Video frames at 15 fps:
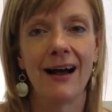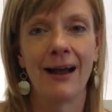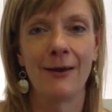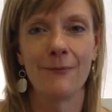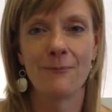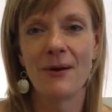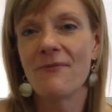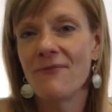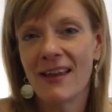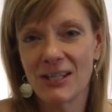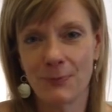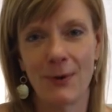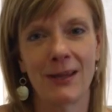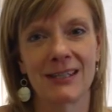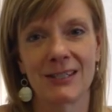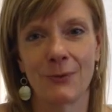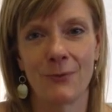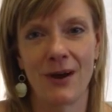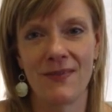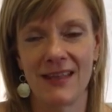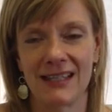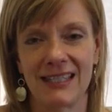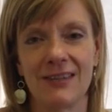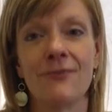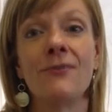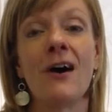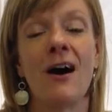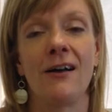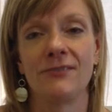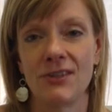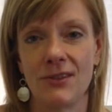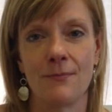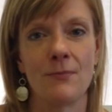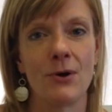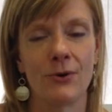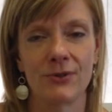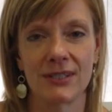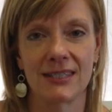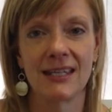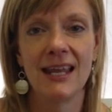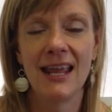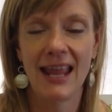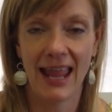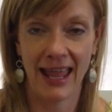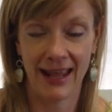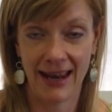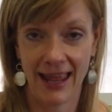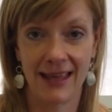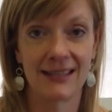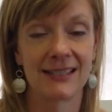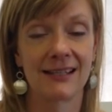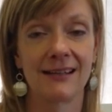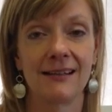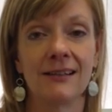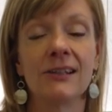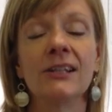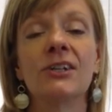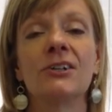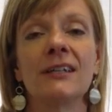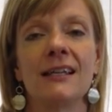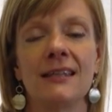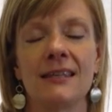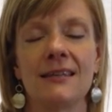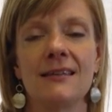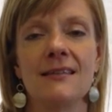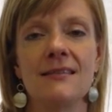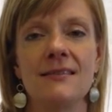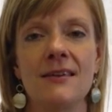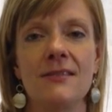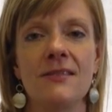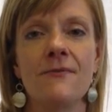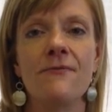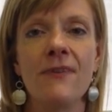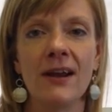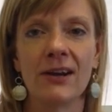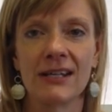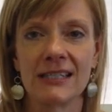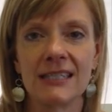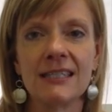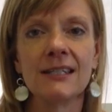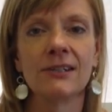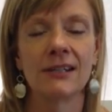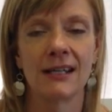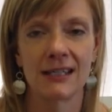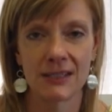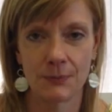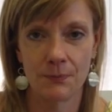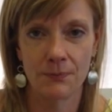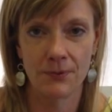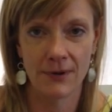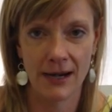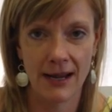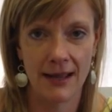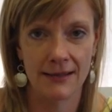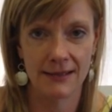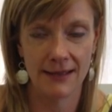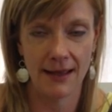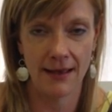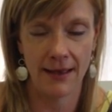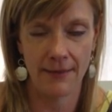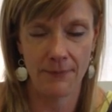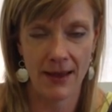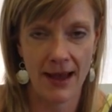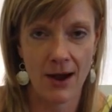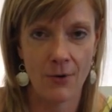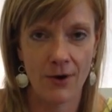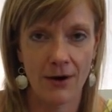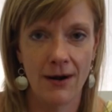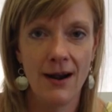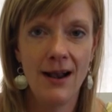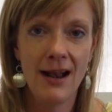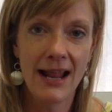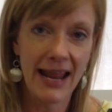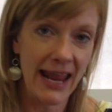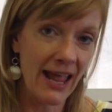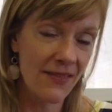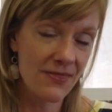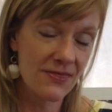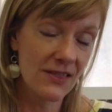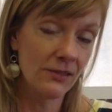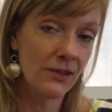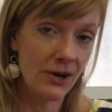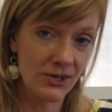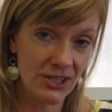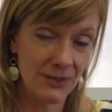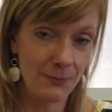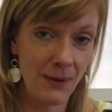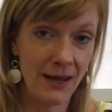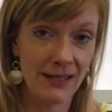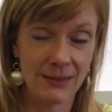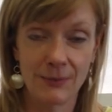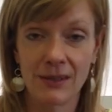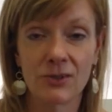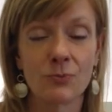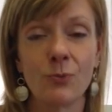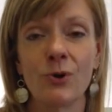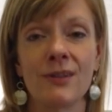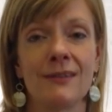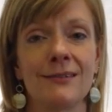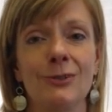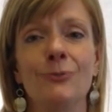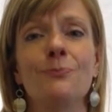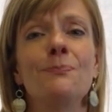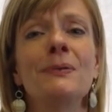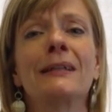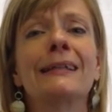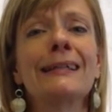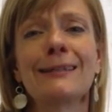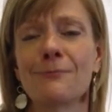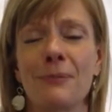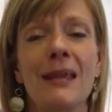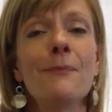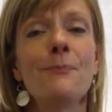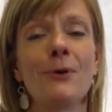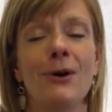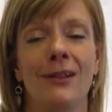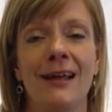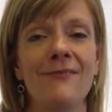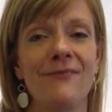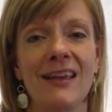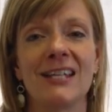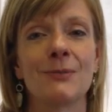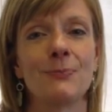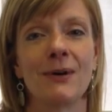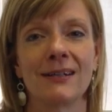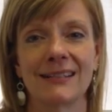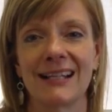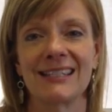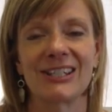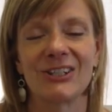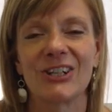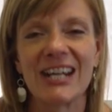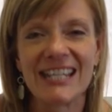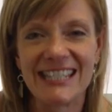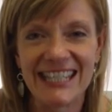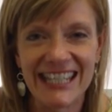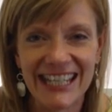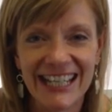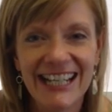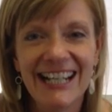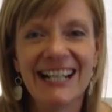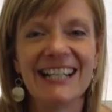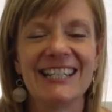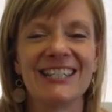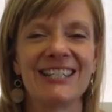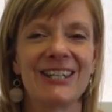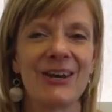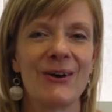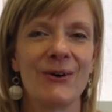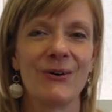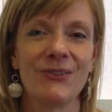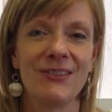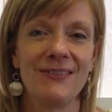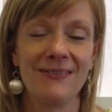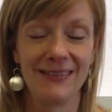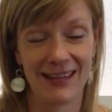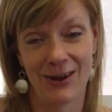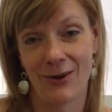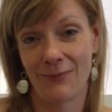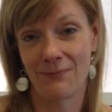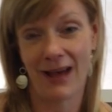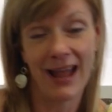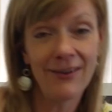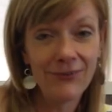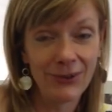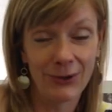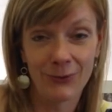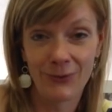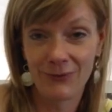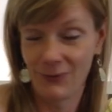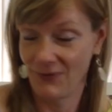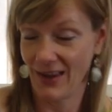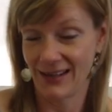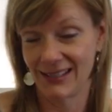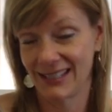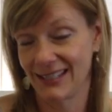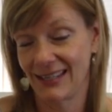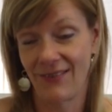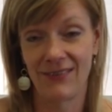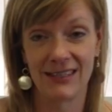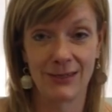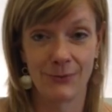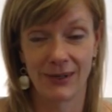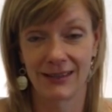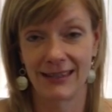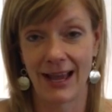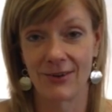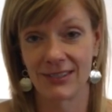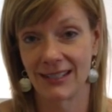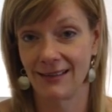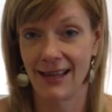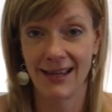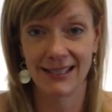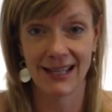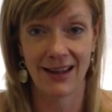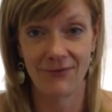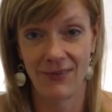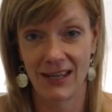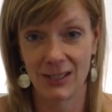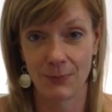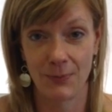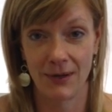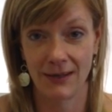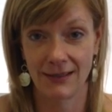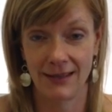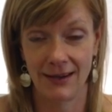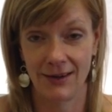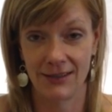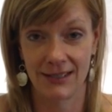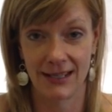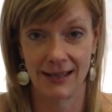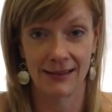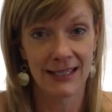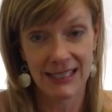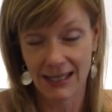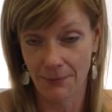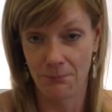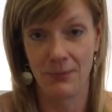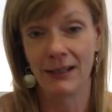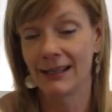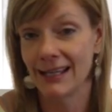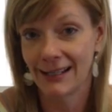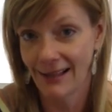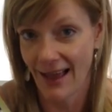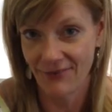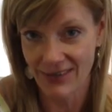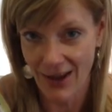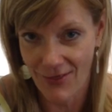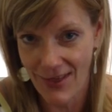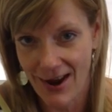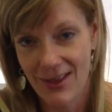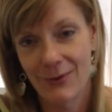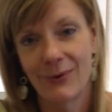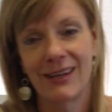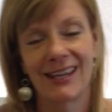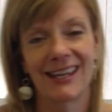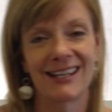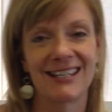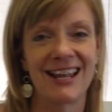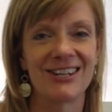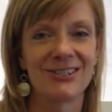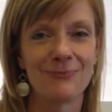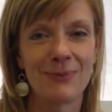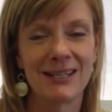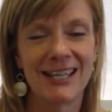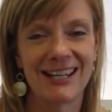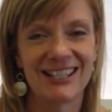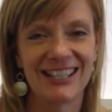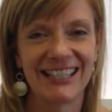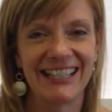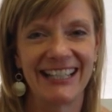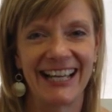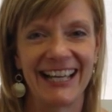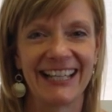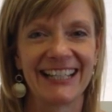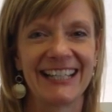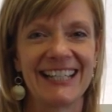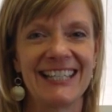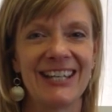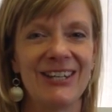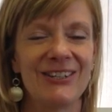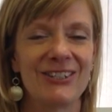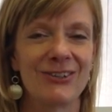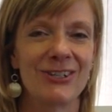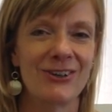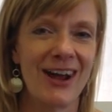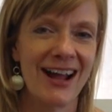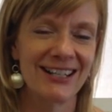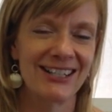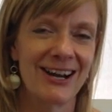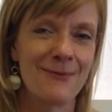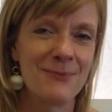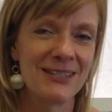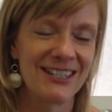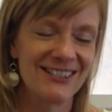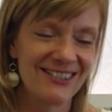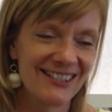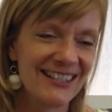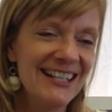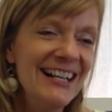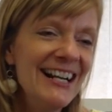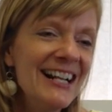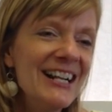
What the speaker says: But Facebook is the one that's evolved the most and has clearly the very serious brand power and the largest base. I mean, there's more than 2 billion people on Facebook. That's crazy. So in my view, we've got 71,000 likes on Facebook. There's at least 1 billion left out there that we could potentially continue to attract to our position.